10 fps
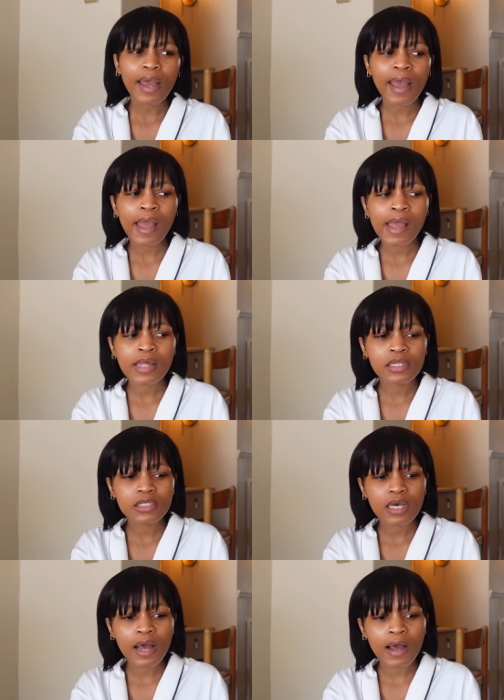
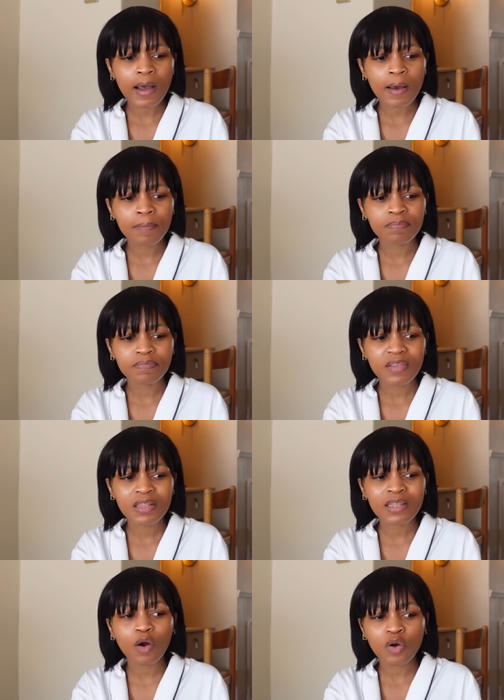and um,
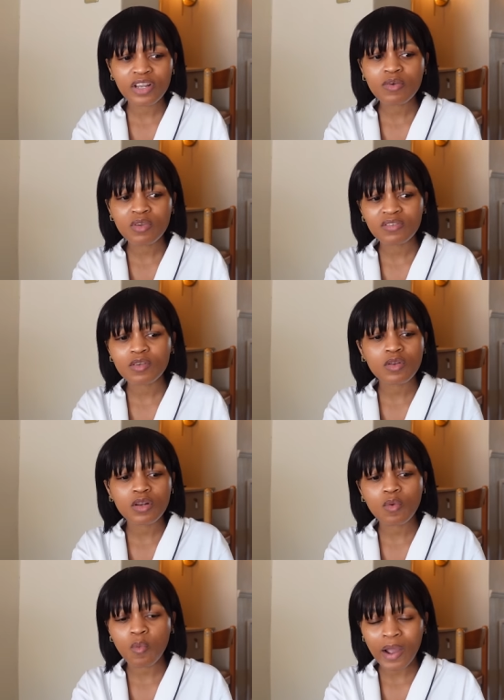the only
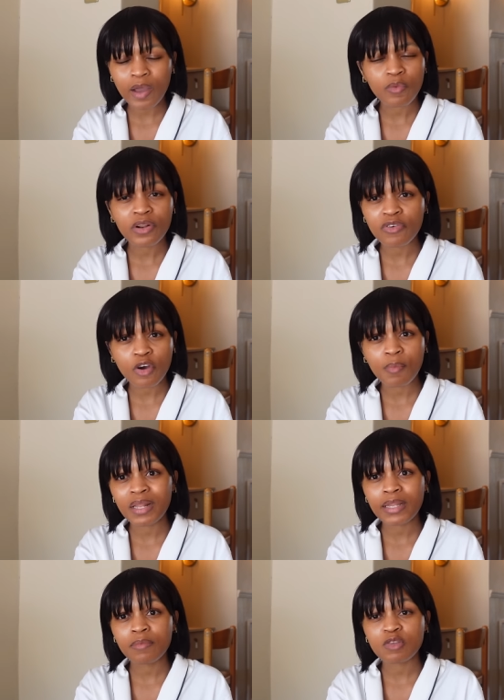reason why I wouldn't
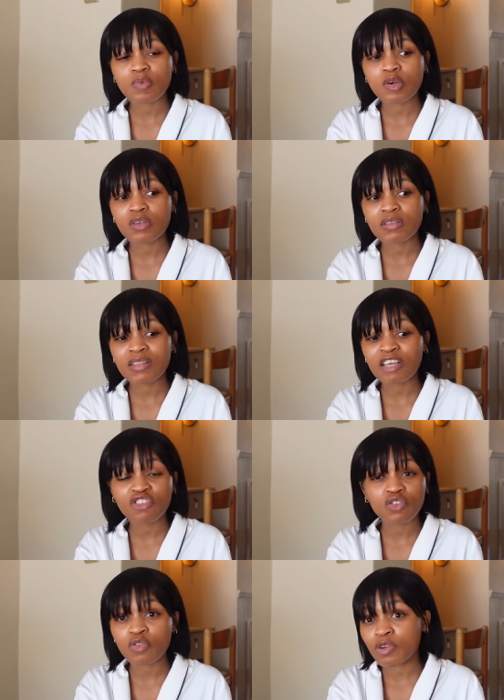recommend them is because they're
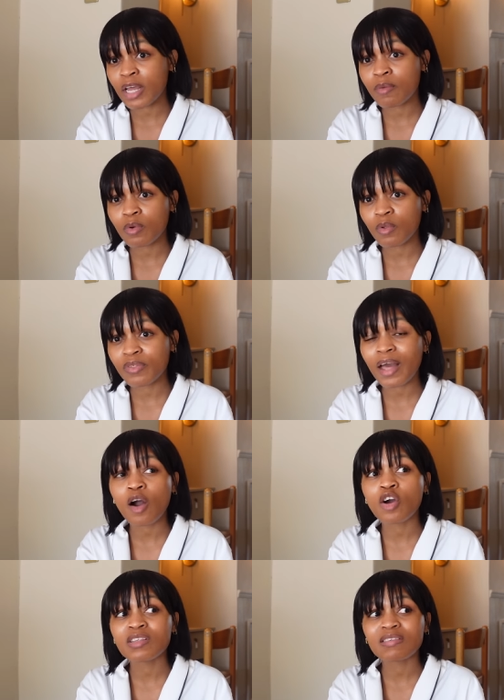just not reliable
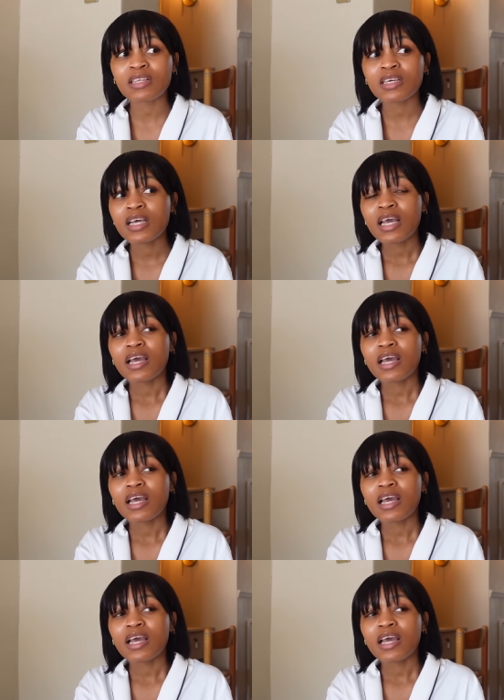they're honestly